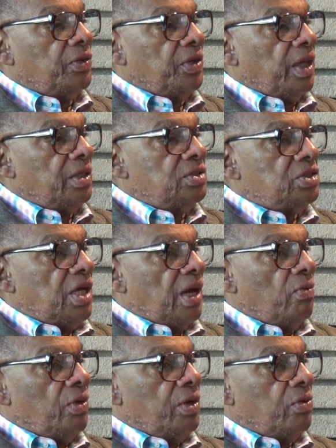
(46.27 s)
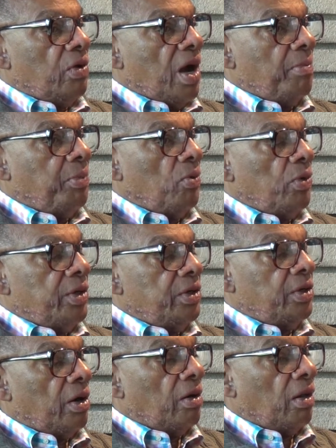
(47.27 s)
things that we grapple with
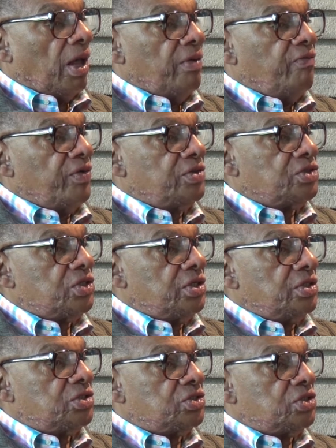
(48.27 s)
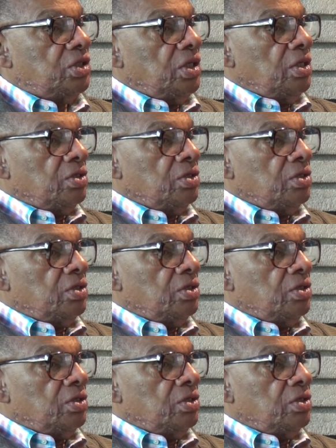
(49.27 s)
in our life is